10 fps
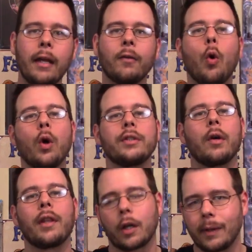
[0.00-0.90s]
They, of course,
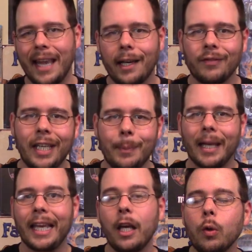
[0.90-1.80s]
are the creative team
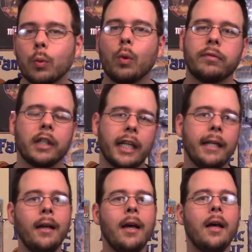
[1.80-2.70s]
that killed
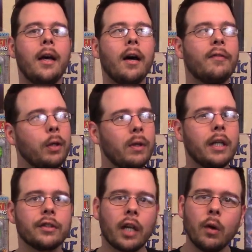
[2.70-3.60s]
Wolverine few
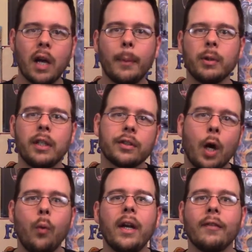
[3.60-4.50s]
years ago, a couple years
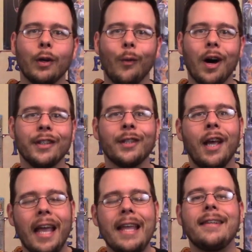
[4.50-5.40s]
ago, whenever it was,
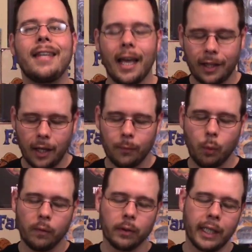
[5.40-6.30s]
in Death of
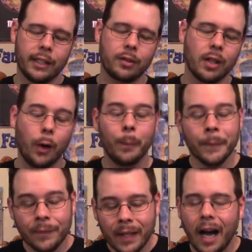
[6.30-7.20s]
Wolverine. So,
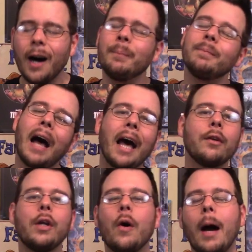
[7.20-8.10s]
um, I
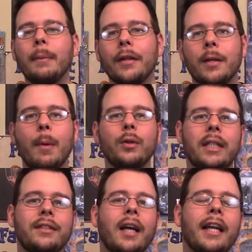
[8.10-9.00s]
don't know. I'm not the
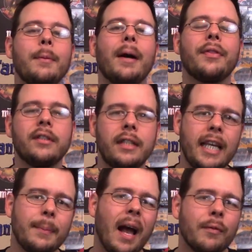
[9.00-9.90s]
most excited about this
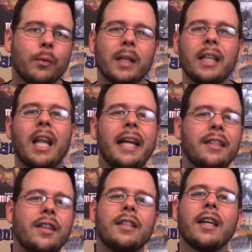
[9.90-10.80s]
team. I haven't really
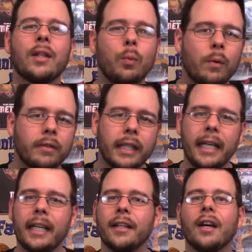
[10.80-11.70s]
liked the Death of
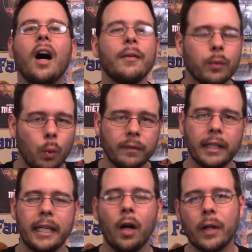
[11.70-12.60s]
Wolverine and the Hunt for
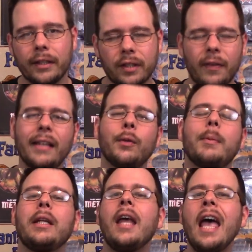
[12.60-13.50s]
Wolverine. All that stuff
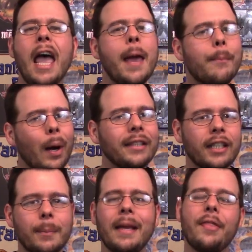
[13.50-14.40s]
hasn't been
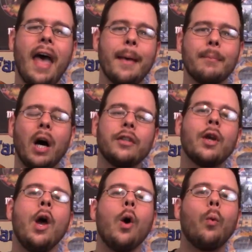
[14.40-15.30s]
impressing me that
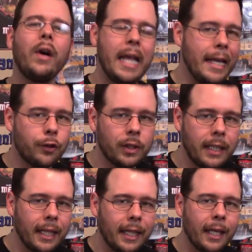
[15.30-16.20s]
much. One
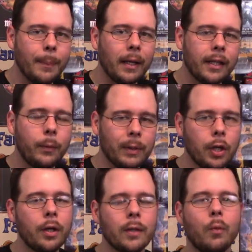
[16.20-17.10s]
interesting thing about the
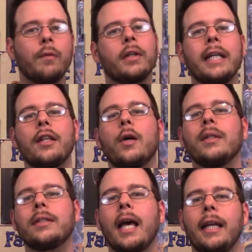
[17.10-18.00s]
Return of Wolverine, though,
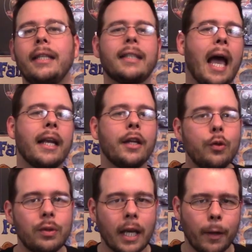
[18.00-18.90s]
is that he's got a
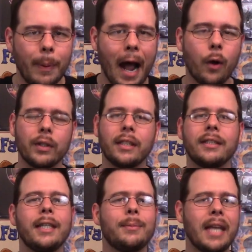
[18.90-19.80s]
new set of powers.
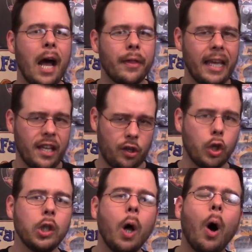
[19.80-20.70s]
It seems now that his
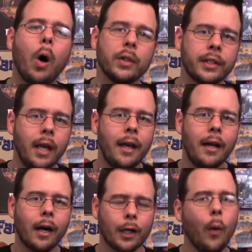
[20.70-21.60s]
claws
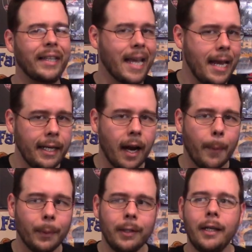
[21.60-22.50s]
are going to heat
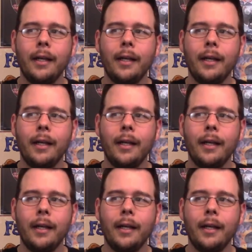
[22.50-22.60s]
up.